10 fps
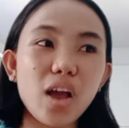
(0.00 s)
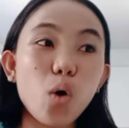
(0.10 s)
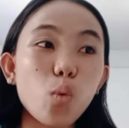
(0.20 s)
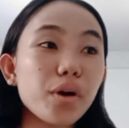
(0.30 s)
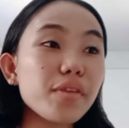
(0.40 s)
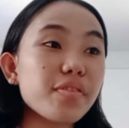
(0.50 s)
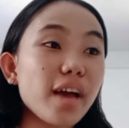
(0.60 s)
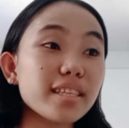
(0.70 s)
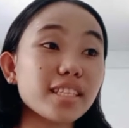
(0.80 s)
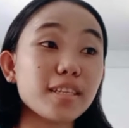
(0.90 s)
Where
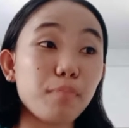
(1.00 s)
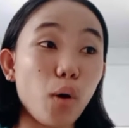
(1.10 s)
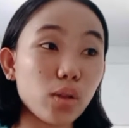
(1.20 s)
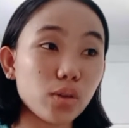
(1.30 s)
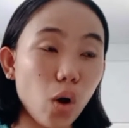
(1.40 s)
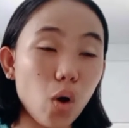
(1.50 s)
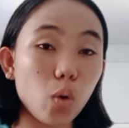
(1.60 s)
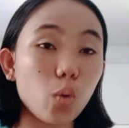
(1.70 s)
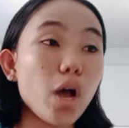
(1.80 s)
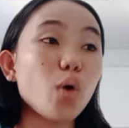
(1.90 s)
does the ball
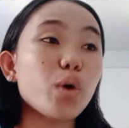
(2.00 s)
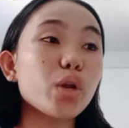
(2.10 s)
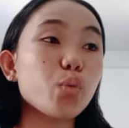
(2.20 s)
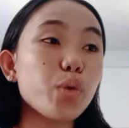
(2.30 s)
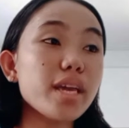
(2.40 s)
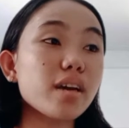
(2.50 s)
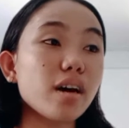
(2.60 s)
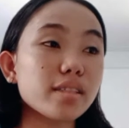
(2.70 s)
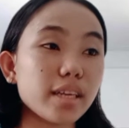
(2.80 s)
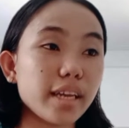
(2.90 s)
go when we
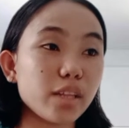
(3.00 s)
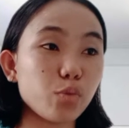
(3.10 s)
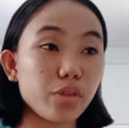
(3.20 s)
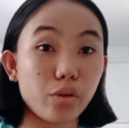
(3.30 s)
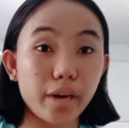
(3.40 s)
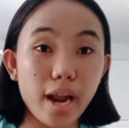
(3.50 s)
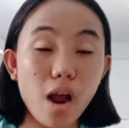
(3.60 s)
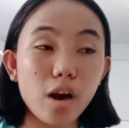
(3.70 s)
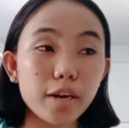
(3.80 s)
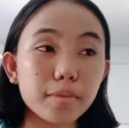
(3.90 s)
contact it with our
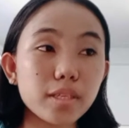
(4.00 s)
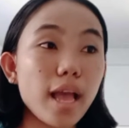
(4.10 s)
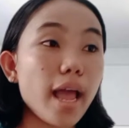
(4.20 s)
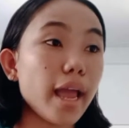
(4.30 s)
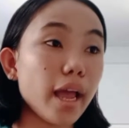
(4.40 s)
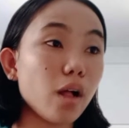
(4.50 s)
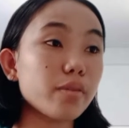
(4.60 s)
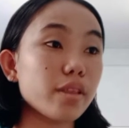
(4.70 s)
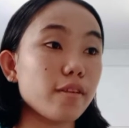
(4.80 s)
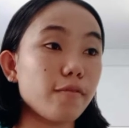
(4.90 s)
arms held
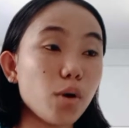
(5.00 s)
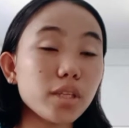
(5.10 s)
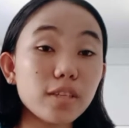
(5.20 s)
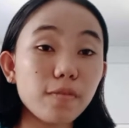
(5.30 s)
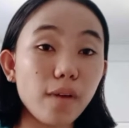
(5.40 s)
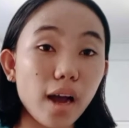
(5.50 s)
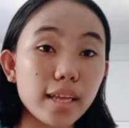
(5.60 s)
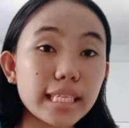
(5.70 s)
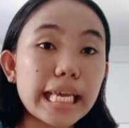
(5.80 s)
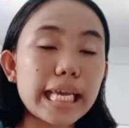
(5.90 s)
in the front of
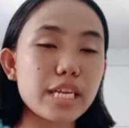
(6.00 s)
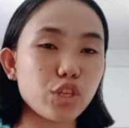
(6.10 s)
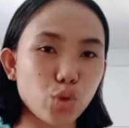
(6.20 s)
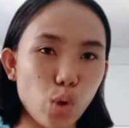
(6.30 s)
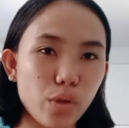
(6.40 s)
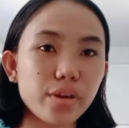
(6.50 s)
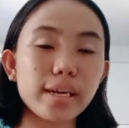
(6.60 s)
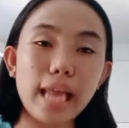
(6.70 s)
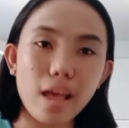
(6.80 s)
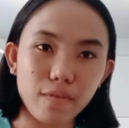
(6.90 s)
us in shoulder
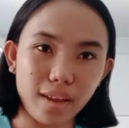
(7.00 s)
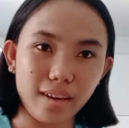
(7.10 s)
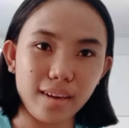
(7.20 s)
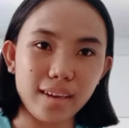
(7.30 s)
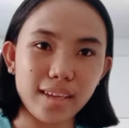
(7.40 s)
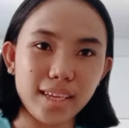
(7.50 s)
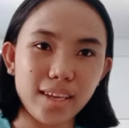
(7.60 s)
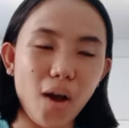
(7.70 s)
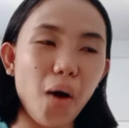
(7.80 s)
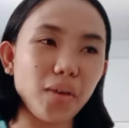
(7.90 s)
level?
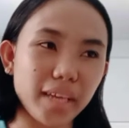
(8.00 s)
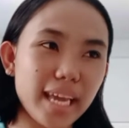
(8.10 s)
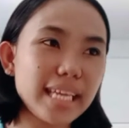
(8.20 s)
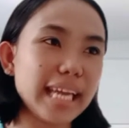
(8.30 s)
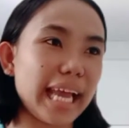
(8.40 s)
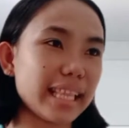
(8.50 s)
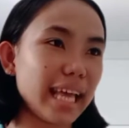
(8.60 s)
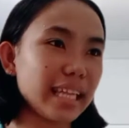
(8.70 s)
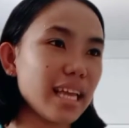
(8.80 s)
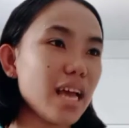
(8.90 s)
Okay, like
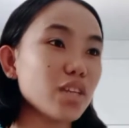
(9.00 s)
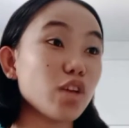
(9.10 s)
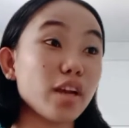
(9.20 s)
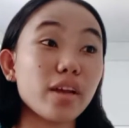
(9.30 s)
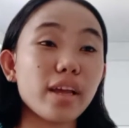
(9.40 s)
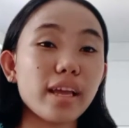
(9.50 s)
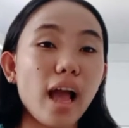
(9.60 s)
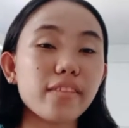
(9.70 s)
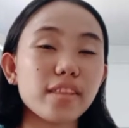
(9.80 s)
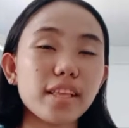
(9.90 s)
that. So
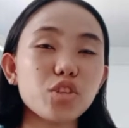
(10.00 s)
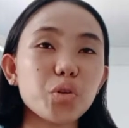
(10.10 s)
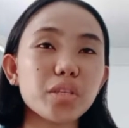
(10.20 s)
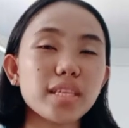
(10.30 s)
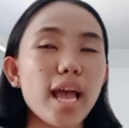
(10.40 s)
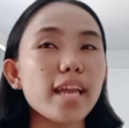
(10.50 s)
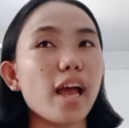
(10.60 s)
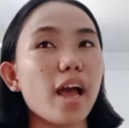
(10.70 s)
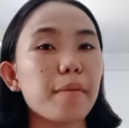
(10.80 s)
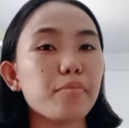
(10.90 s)
the teacher said,
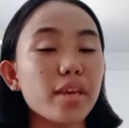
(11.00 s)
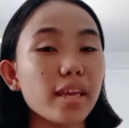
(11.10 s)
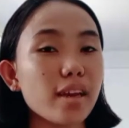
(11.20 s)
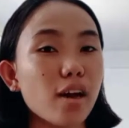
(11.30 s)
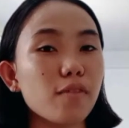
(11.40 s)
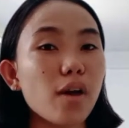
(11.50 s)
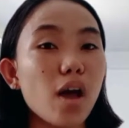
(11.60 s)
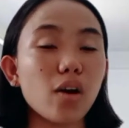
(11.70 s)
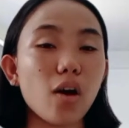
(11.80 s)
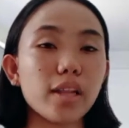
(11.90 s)
I'm thinking of
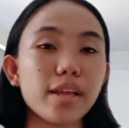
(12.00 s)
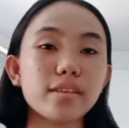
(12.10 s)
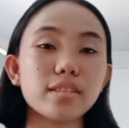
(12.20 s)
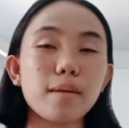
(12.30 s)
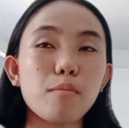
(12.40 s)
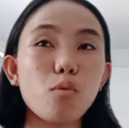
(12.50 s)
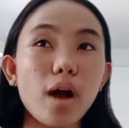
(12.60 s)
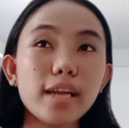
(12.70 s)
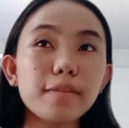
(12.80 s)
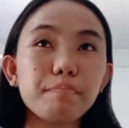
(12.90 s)
calling
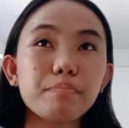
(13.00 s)
someone